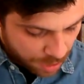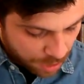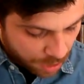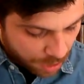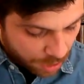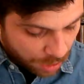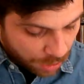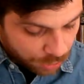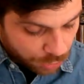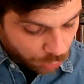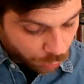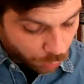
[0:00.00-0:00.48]

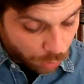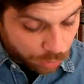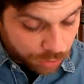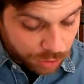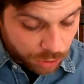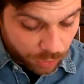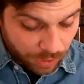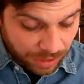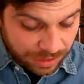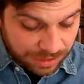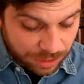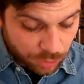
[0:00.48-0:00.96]
So
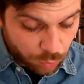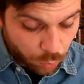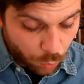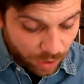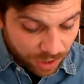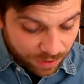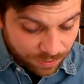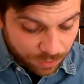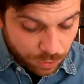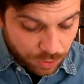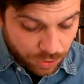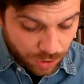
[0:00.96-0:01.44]
Rosencrantz says, what
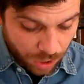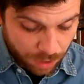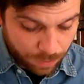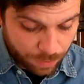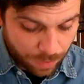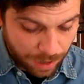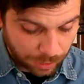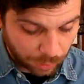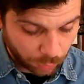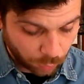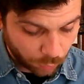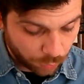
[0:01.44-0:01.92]
have you done, my
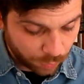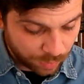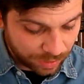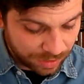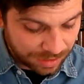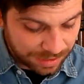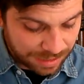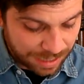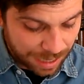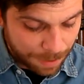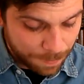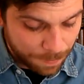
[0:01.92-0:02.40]
lord, with the
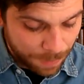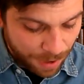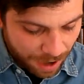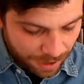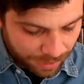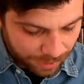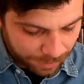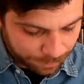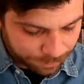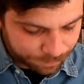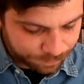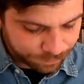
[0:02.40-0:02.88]
dead
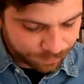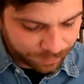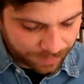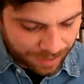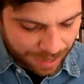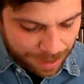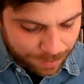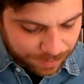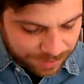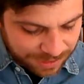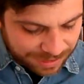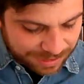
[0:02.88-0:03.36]
body?
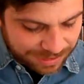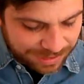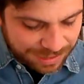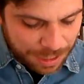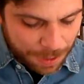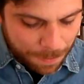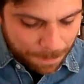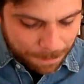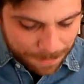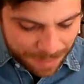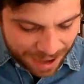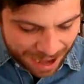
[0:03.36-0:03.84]
Hamlet says,
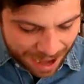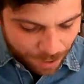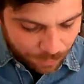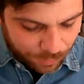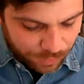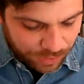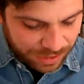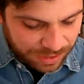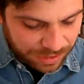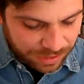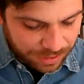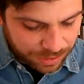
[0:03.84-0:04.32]

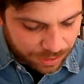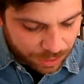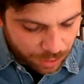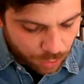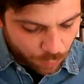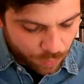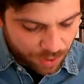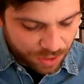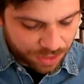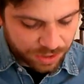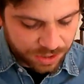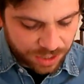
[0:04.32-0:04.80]
compound it
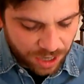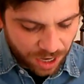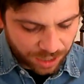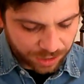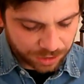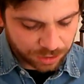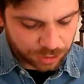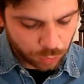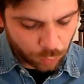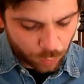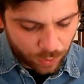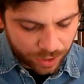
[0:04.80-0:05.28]
with
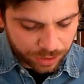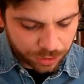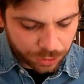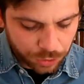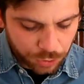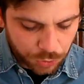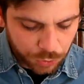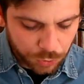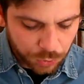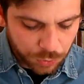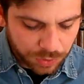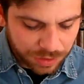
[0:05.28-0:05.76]
dust,
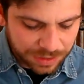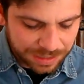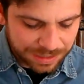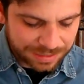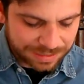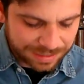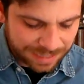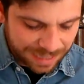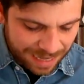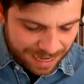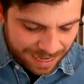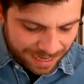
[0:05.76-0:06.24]
whereto 'tis
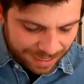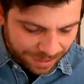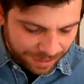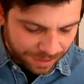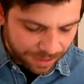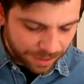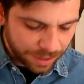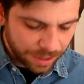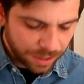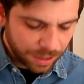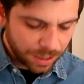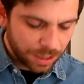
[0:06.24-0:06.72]
kin.
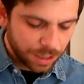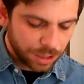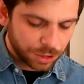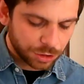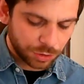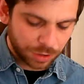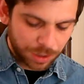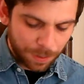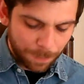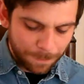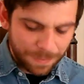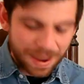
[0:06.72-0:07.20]
So
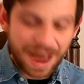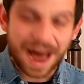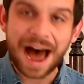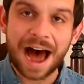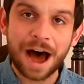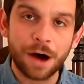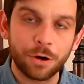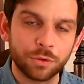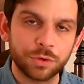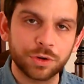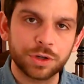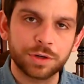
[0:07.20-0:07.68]

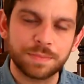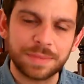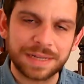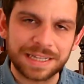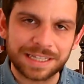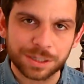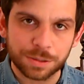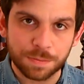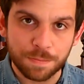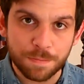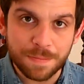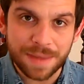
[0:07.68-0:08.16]
compound
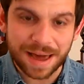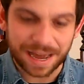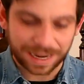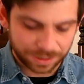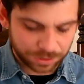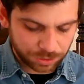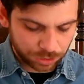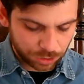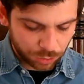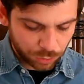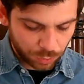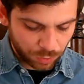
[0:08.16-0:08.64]
means
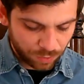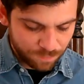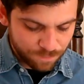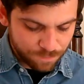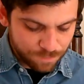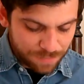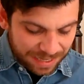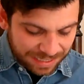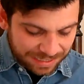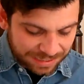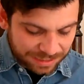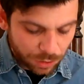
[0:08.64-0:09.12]
mix. So I've
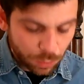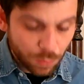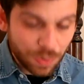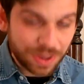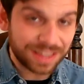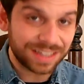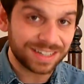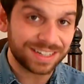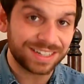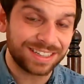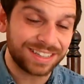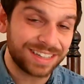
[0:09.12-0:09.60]
mixed it
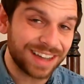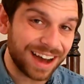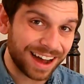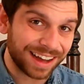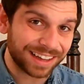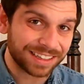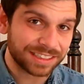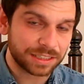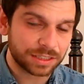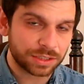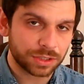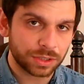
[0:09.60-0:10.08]
with
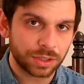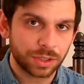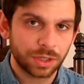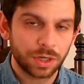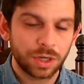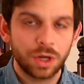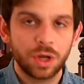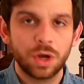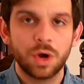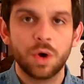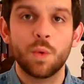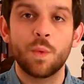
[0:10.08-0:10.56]
dust,
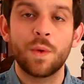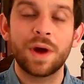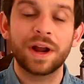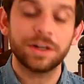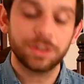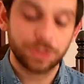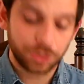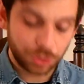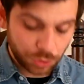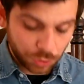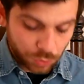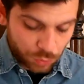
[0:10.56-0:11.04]

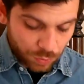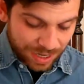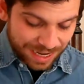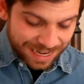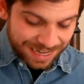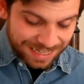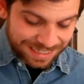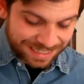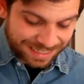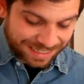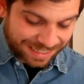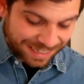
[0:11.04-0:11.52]
whereto
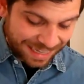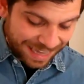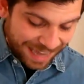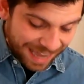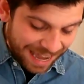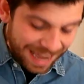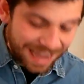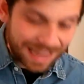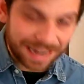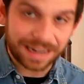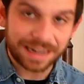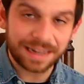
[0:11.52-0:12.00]
it's
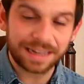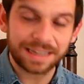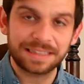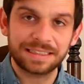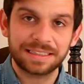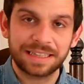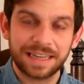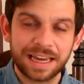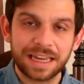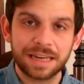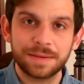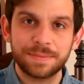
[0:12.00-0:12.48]
kin. Its
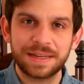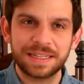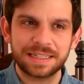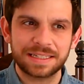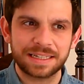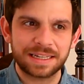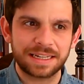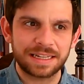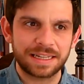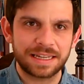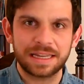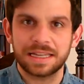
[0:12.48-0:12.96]
kin means
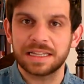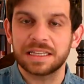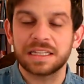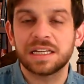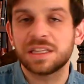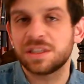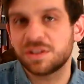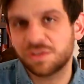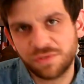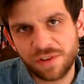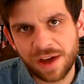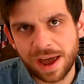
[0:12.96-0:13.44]

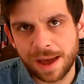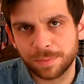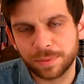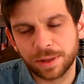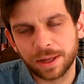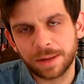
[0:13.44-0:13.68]
it's family.